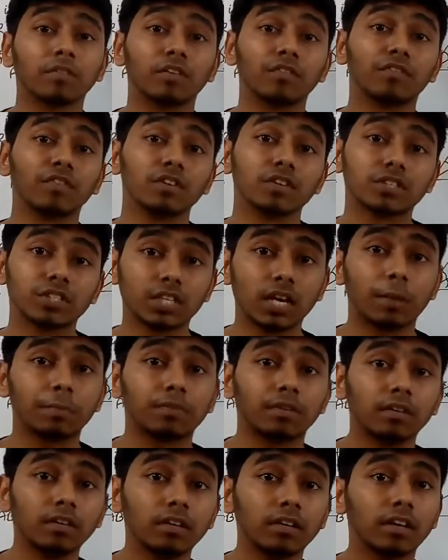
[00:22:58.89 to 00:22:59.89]
the first
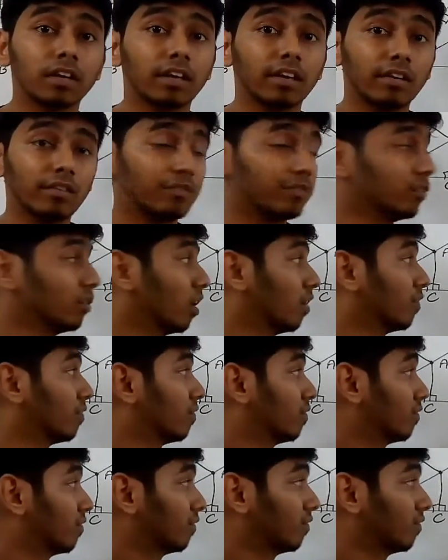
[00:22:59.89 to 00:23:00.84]
chapter. If you have